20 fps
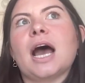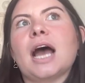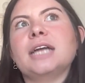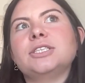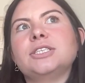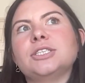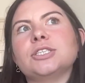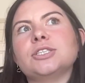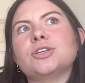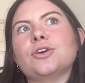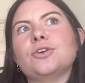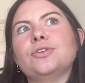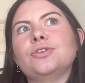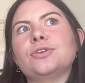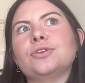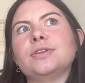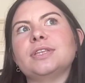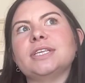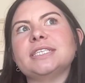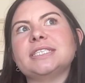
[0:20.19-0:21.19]
I just go
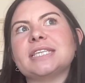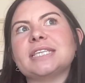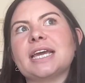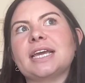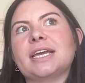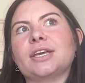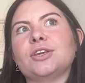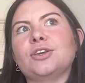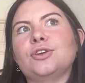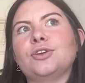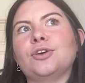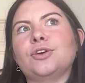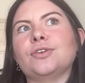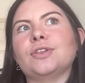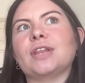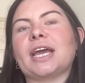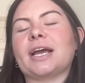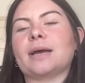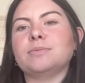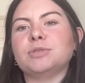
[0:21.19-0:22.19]
through this like, you know,
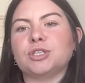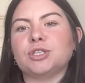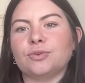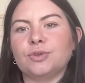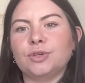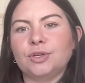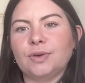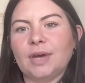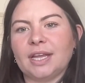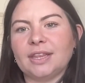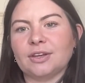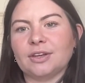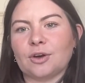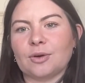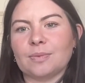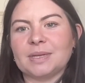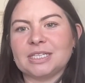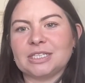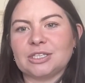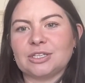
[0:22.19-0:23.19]
like I'm sure you had the
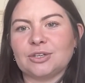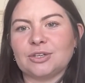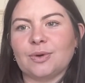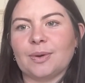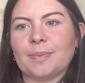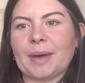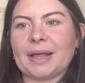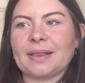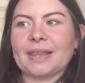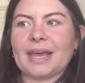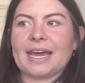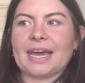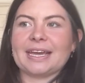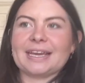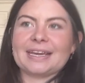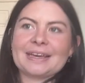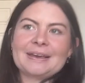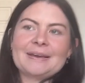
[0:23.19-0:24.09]
comments too about like,